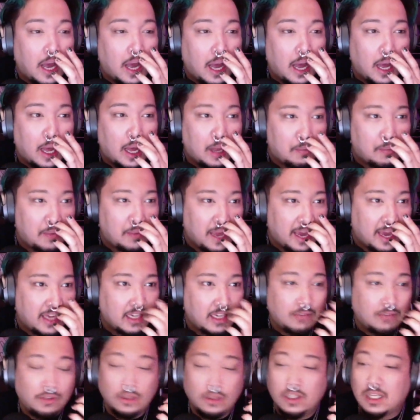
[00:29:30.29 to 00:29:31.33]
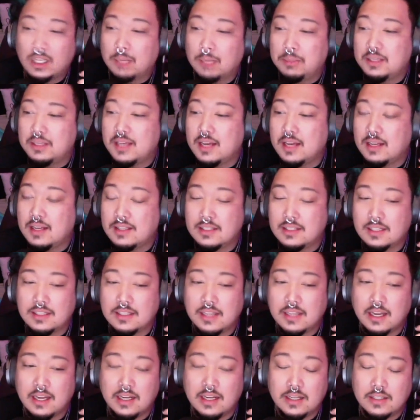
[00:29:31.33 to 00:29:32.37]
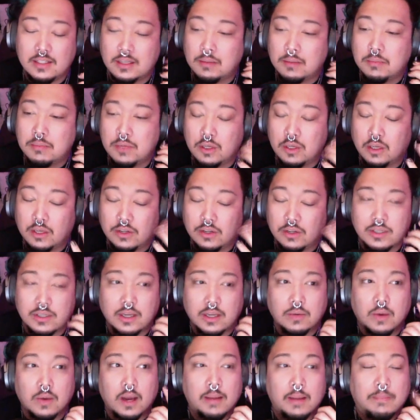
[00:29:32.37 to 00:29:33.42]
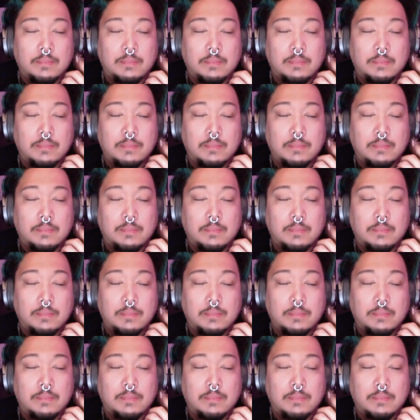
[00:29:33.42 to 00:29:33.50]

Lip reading: And if you look up the tenets to Satanism, you'll understand why.